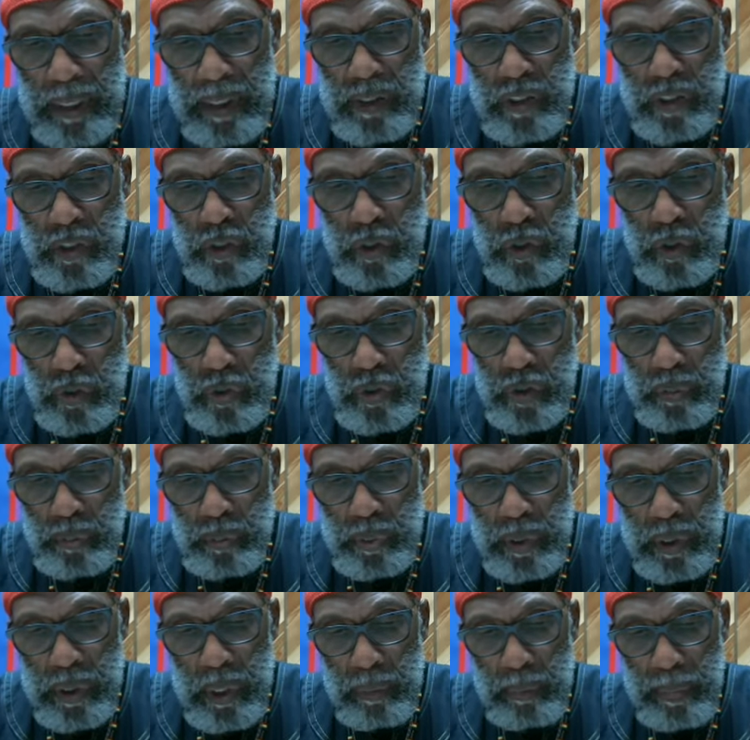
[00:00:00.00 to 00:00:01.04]
Skloot's
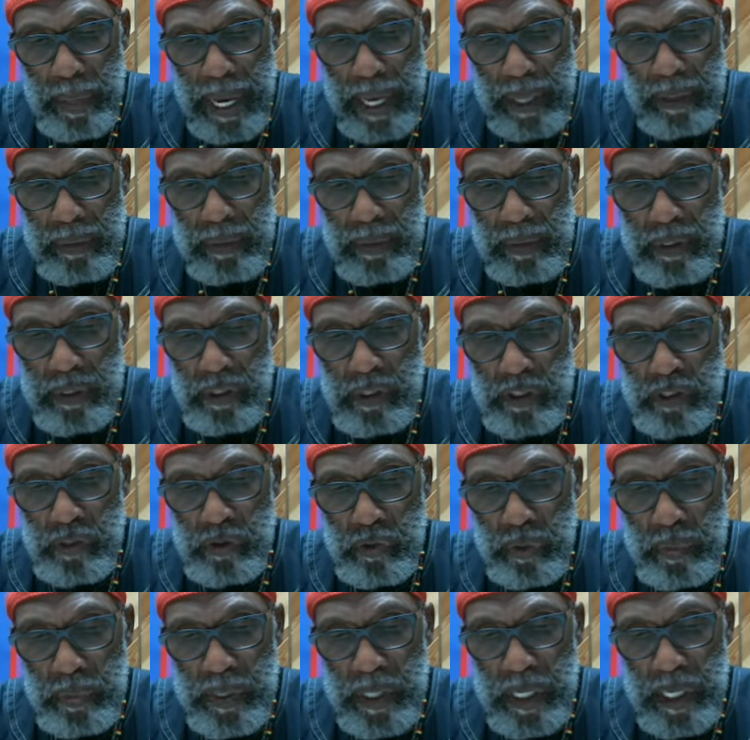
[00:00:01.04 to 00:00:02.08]
book about the
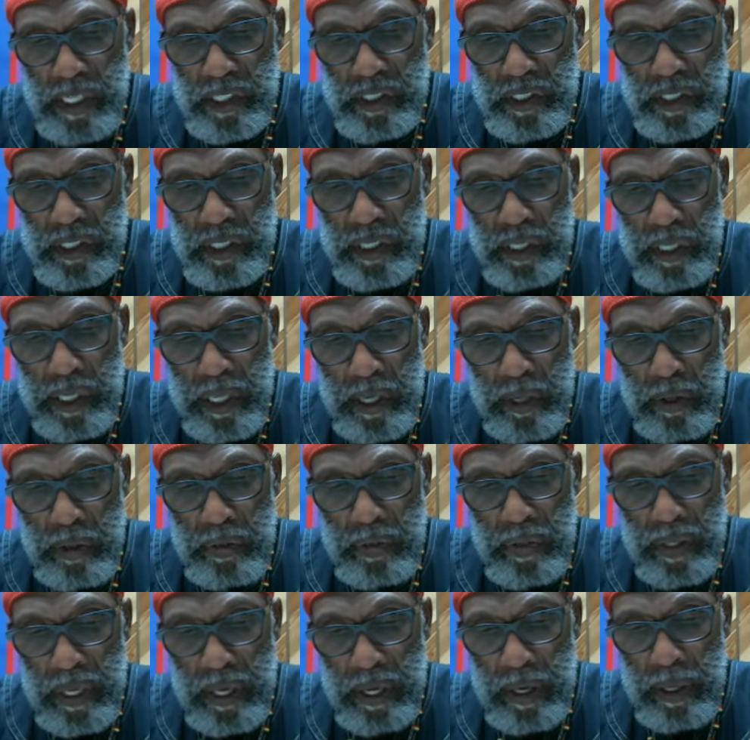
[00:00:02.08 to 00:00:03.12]
discrimination in
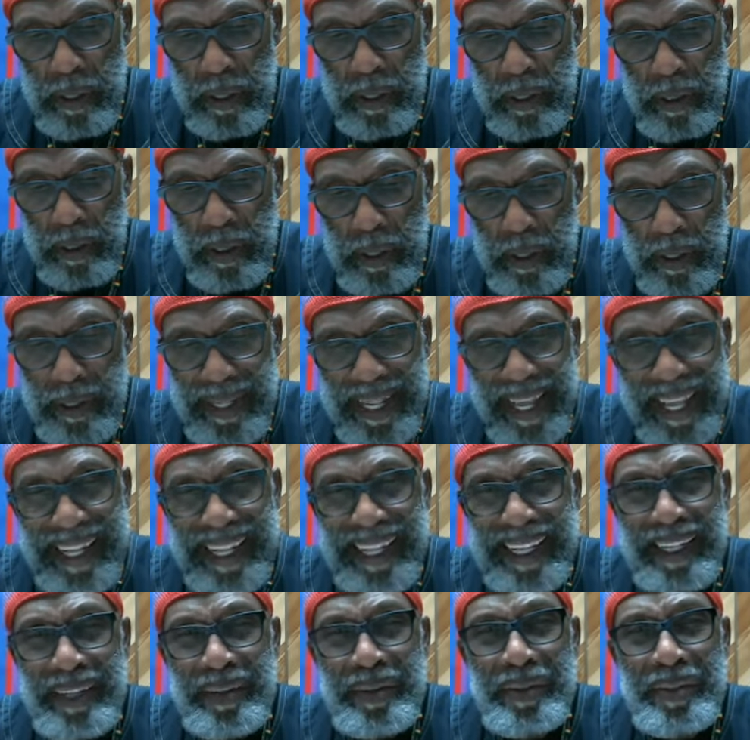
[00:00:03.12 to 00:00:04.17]
healthcare. Now,
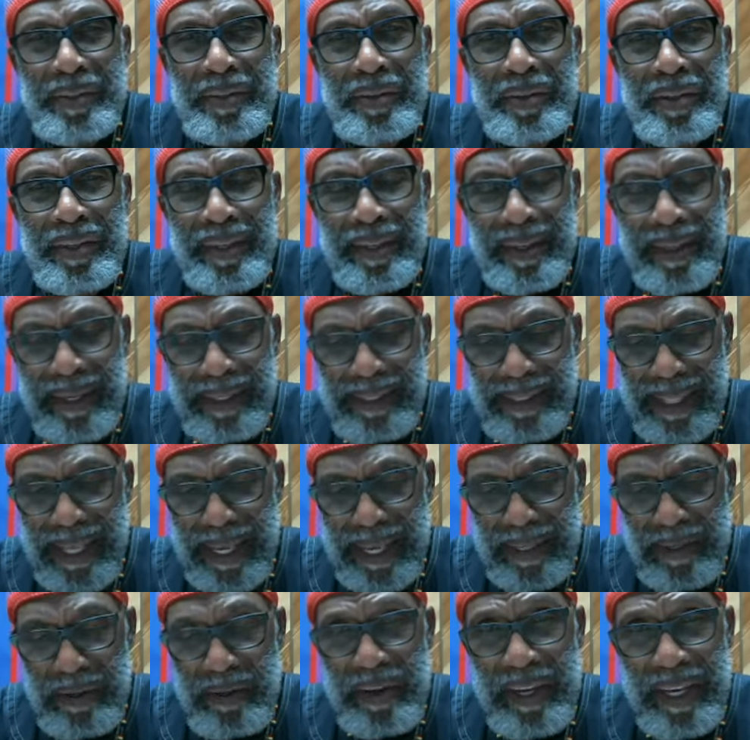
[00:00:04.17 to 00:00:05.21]
you, you
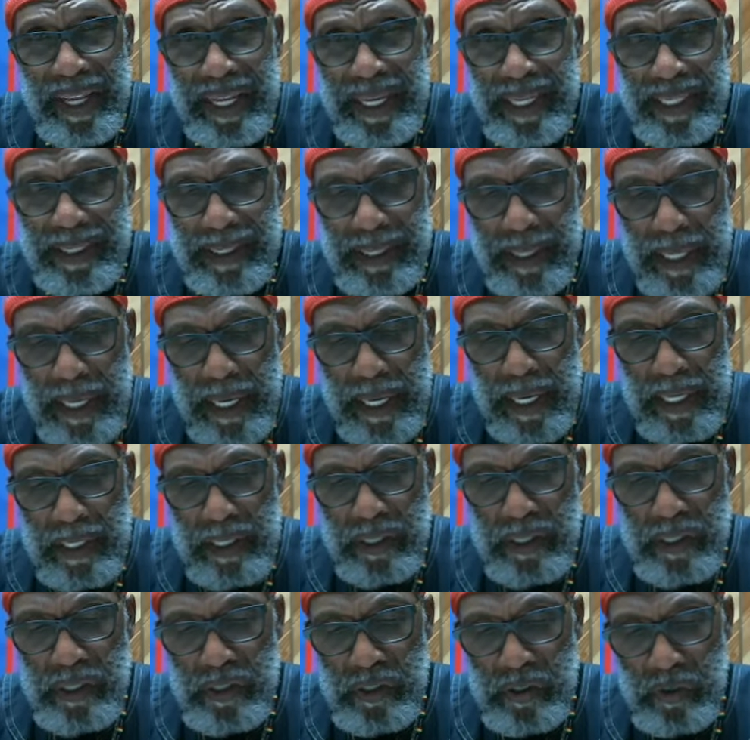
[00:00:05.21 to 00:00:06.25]
understand? You hear this?
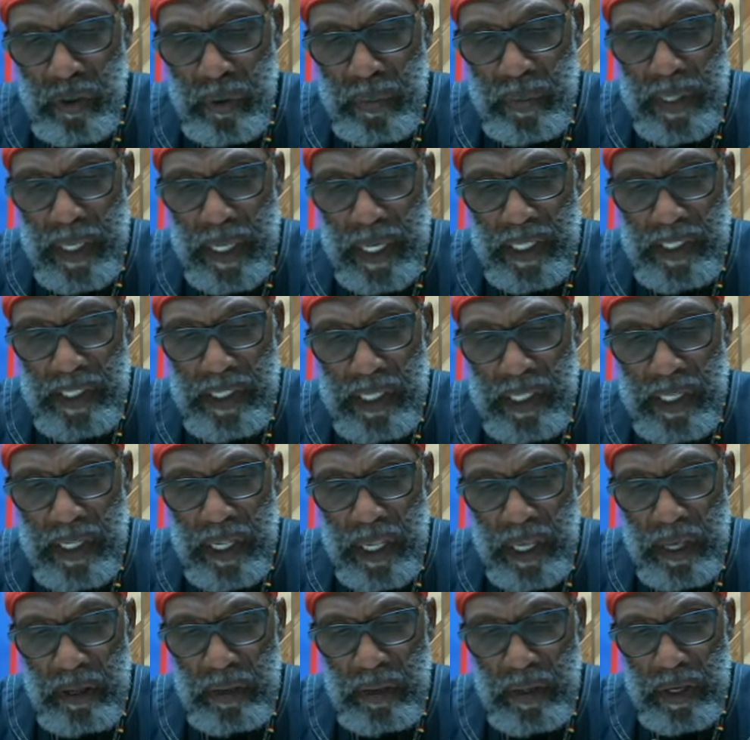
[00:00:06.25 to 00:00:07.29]
The discrimination in
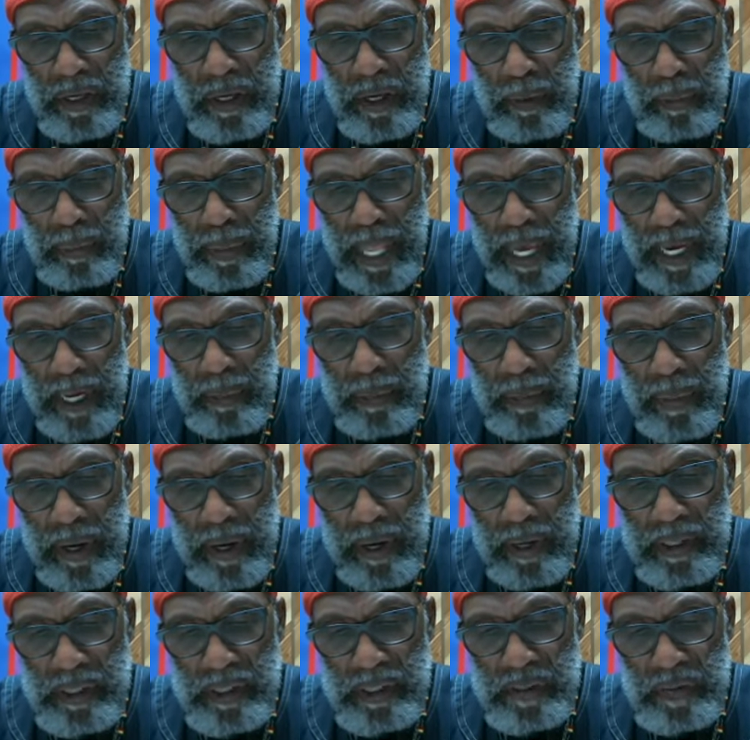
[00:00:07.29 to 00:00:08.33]
healthcare black
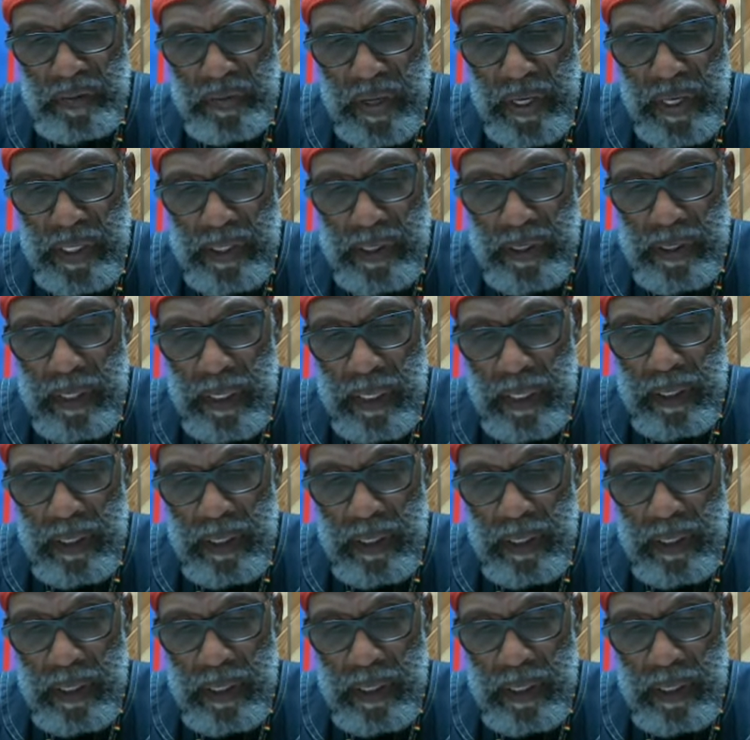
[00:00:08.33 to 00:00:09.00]
Americans face.